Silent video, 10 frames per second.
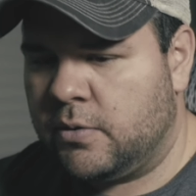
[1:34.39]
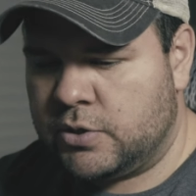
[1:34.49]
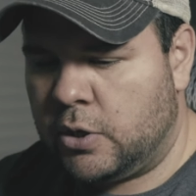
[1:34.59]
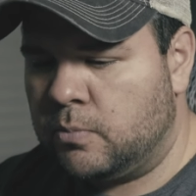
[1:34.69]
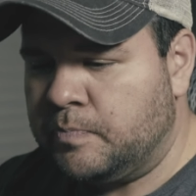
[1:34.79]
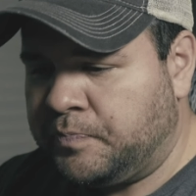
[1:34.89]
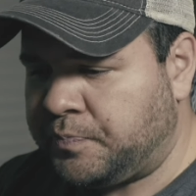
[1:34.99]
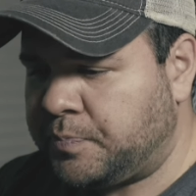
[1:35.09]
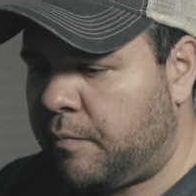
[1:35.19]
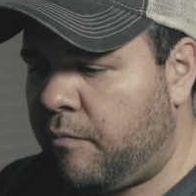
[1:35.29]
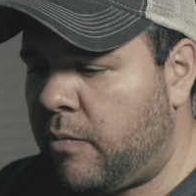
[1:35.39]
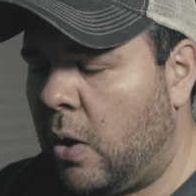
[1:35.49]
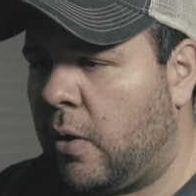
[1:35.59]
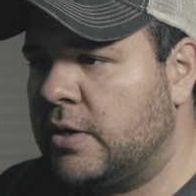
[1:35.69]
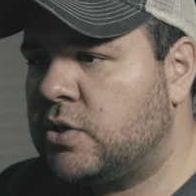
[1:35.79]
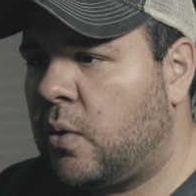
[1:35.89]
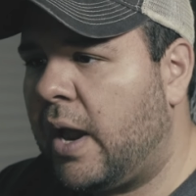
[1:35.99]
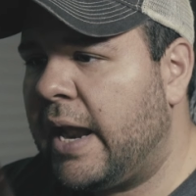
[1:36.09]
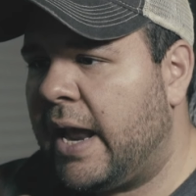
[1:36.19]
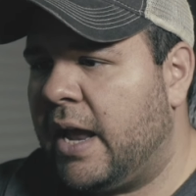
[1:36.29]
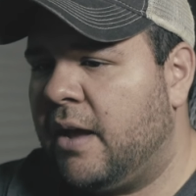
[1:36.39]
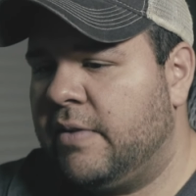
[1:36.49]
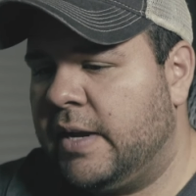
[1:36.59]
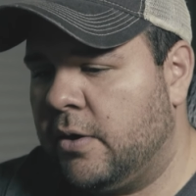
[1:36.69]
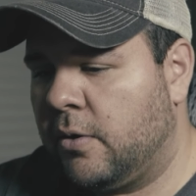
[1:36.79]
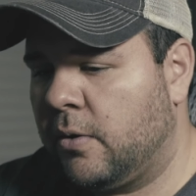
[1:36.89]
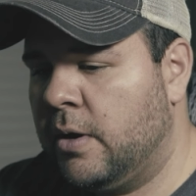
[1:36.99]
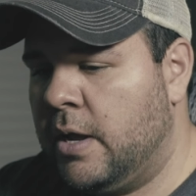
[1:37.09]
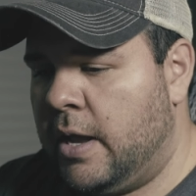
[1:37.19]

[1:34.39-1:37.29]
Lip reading: So all right, so I have here